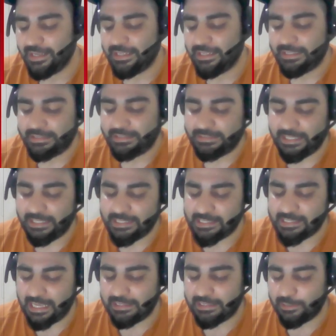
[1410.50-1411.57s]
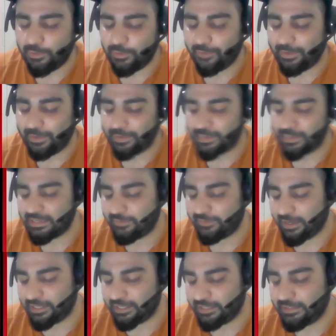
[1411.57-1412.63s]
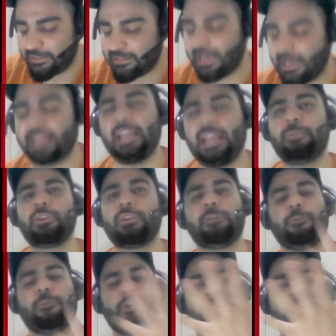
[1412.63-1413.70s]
this is the way of representing a function. I came to the fourth